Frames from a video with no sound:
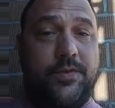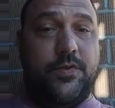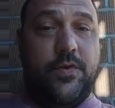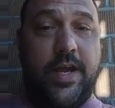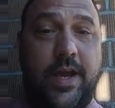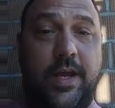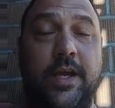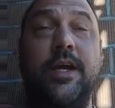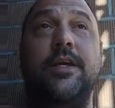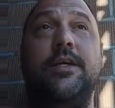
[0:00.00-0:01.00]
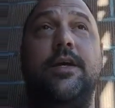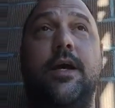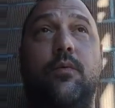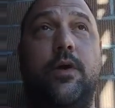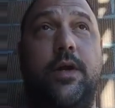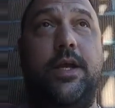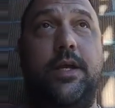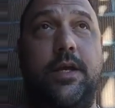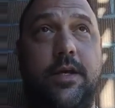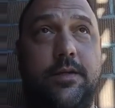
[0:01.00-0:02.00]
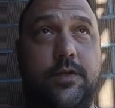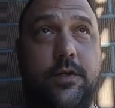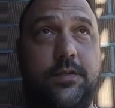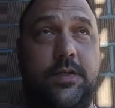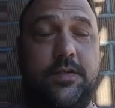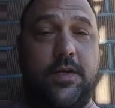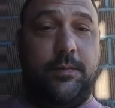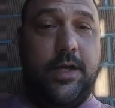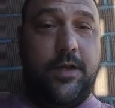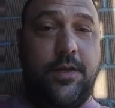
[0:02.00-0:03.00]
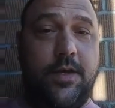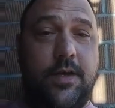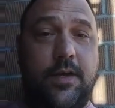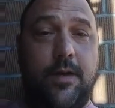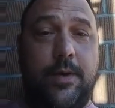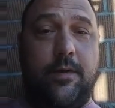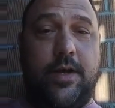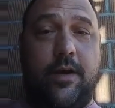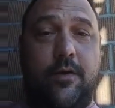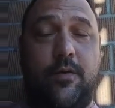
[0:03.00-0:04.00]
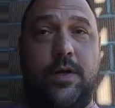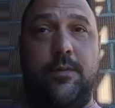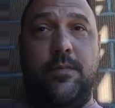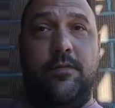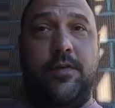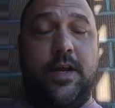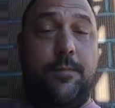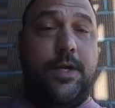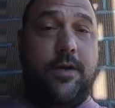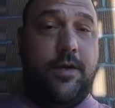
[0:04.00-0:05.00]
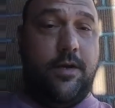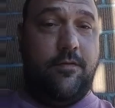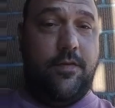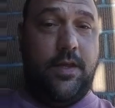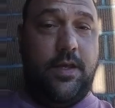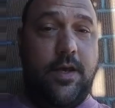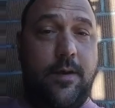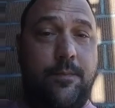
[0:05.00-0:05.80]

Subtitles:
Minister Deng, where he talks at some length about how the phenomena of the